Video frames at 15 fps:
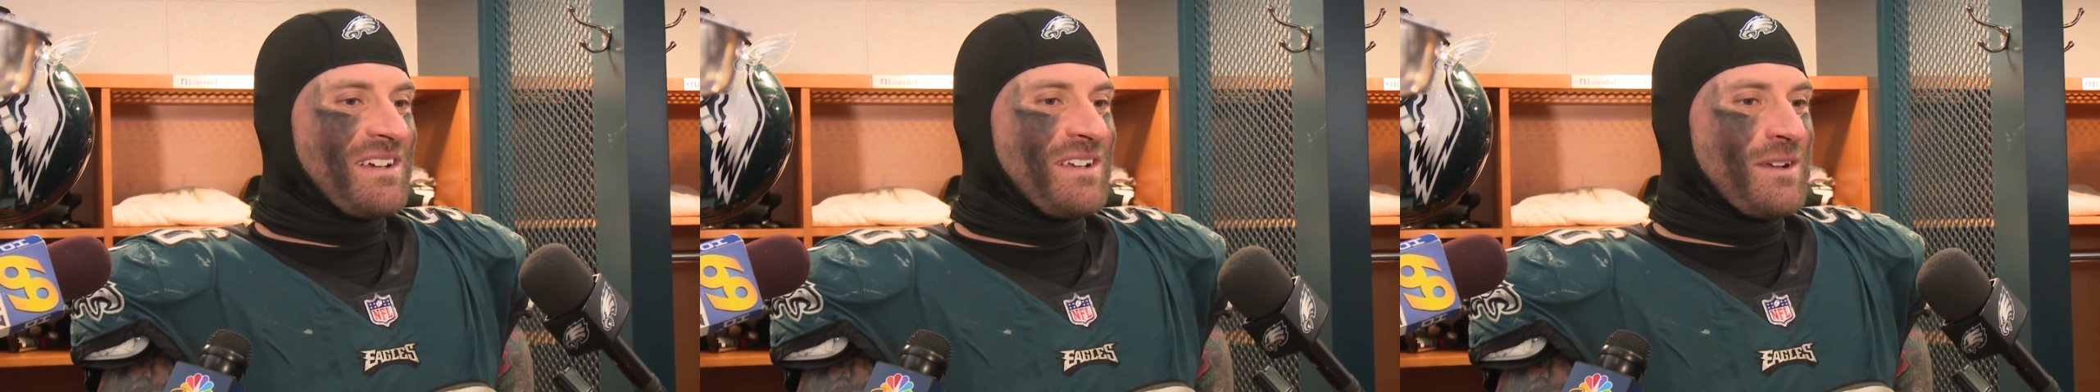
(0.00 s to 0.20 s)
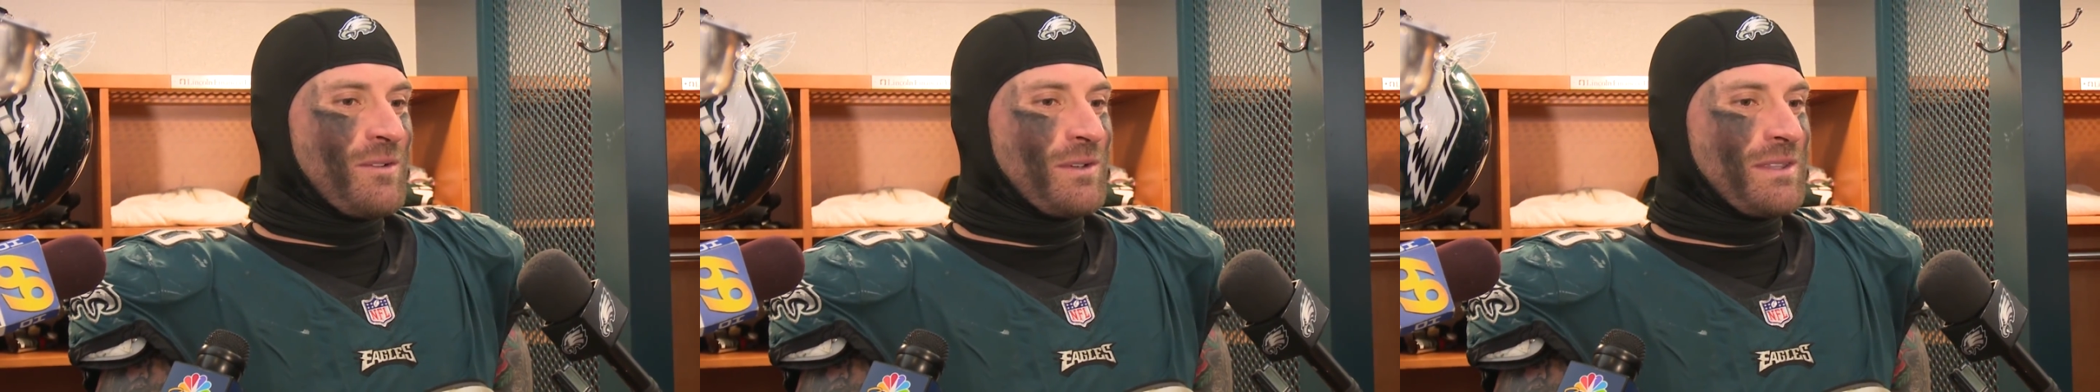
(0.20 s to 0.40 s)

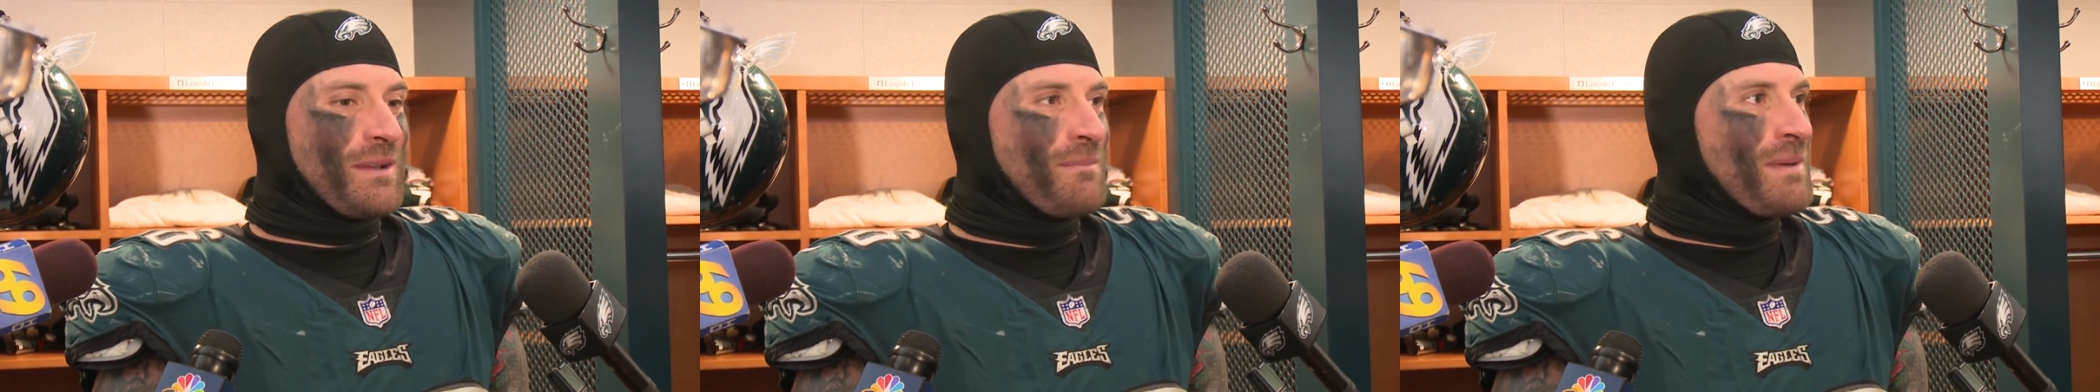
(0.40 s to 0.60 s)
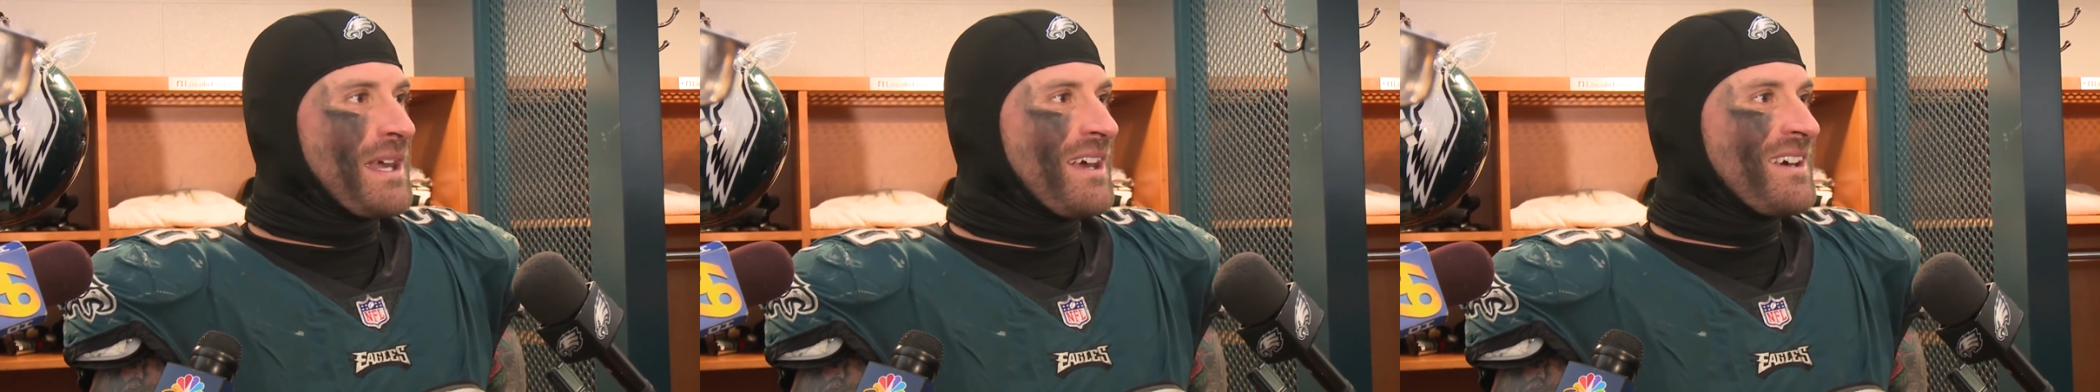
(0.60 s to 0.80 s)
you know, with their
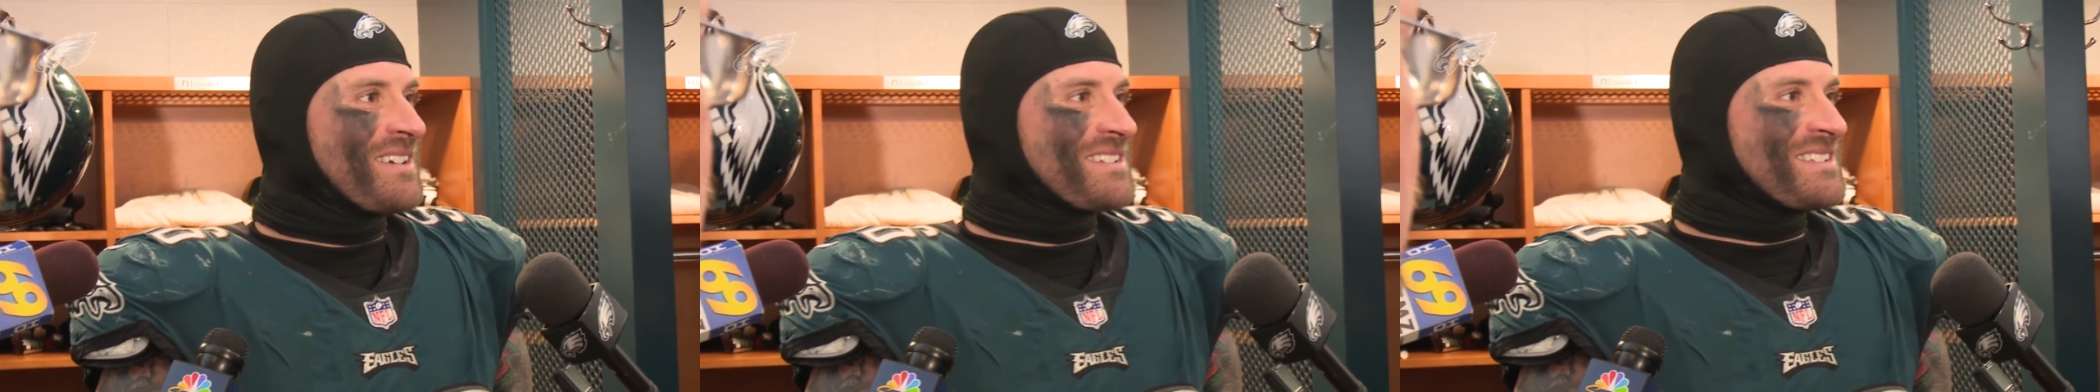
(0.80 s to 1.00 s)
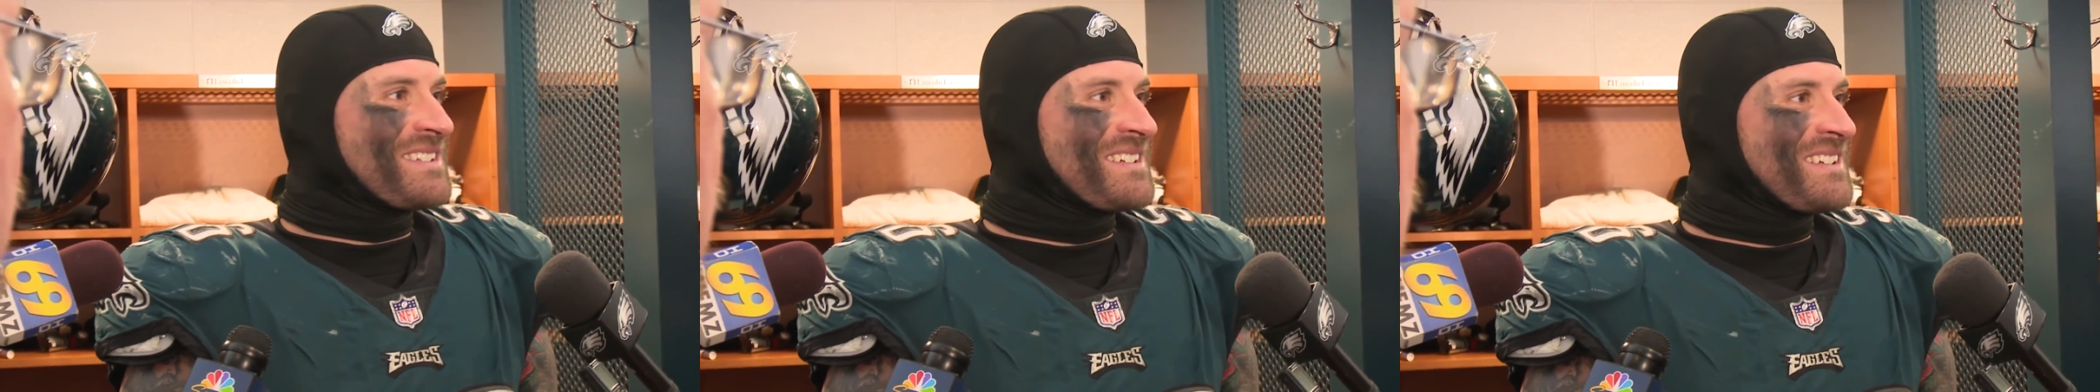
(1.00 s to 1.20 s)

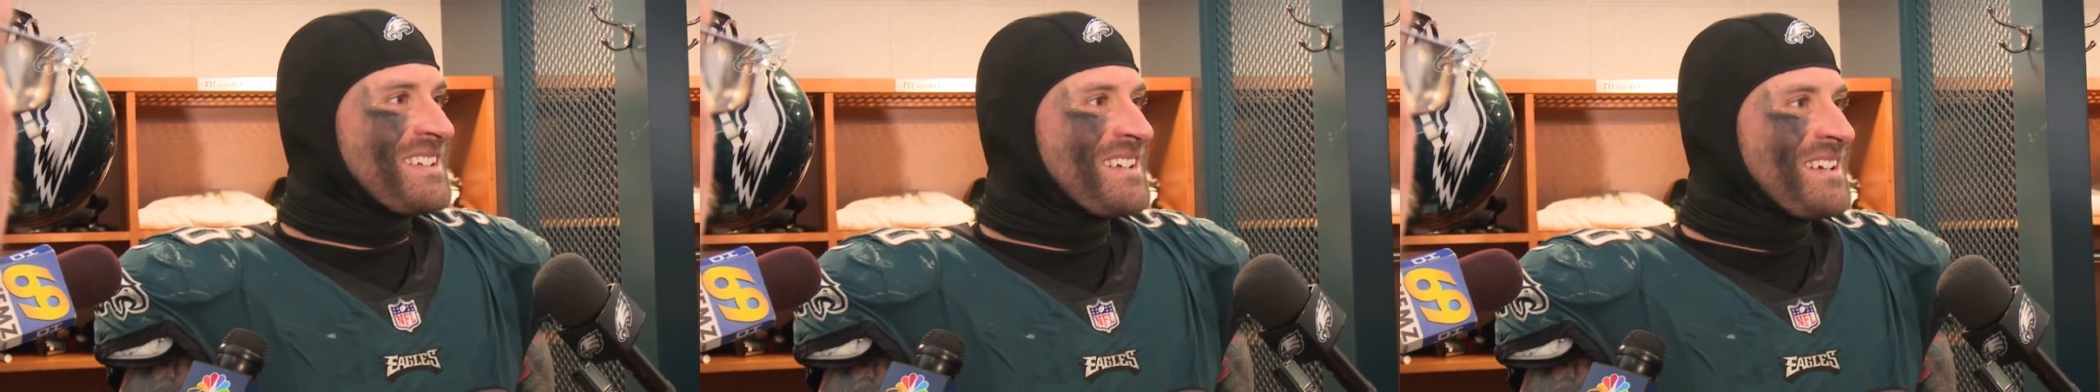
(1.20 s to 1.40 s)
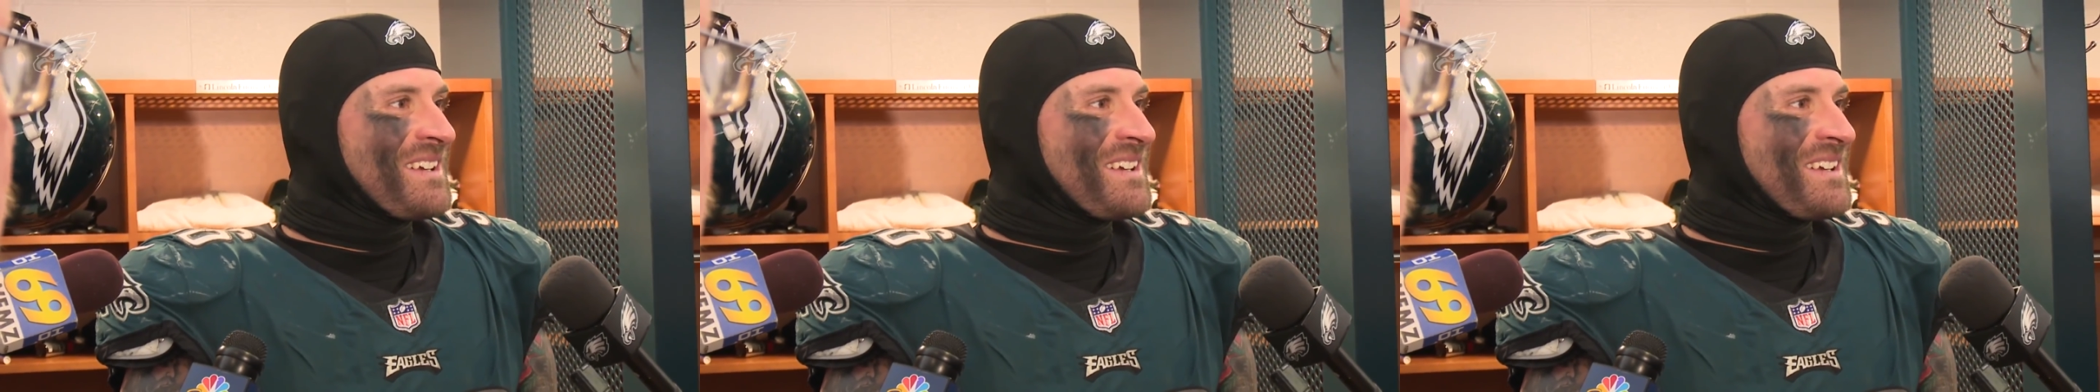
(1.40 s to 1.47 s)
beers and